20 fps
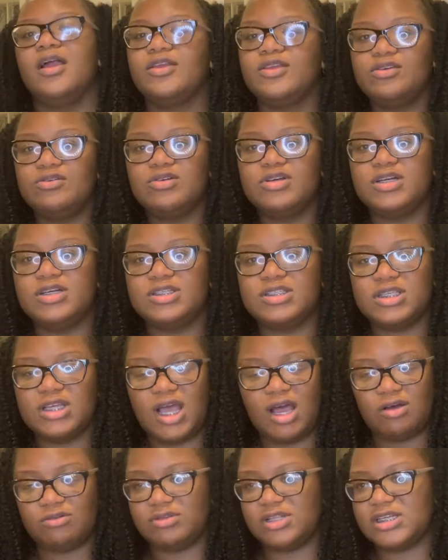You good to
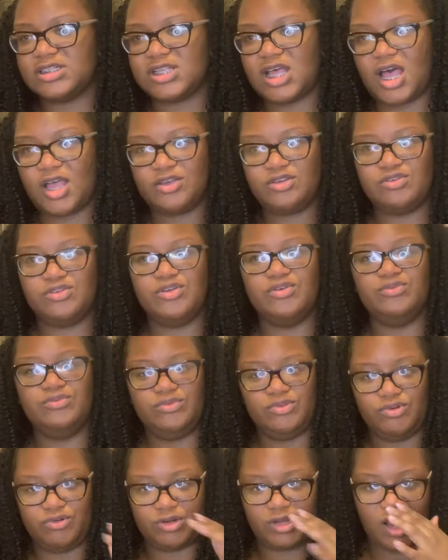go. That's all you
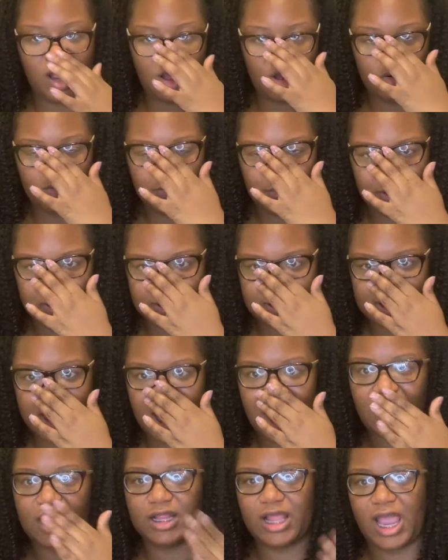do during the whole
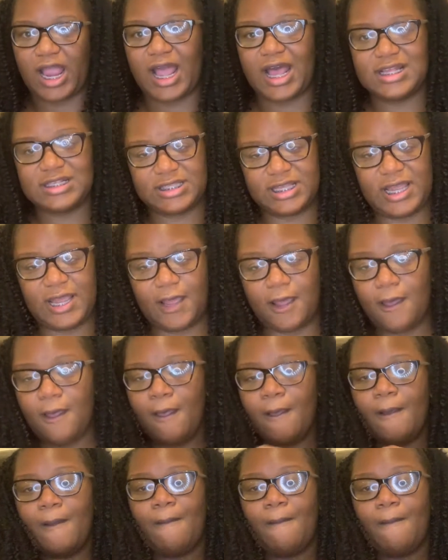install. And like I said,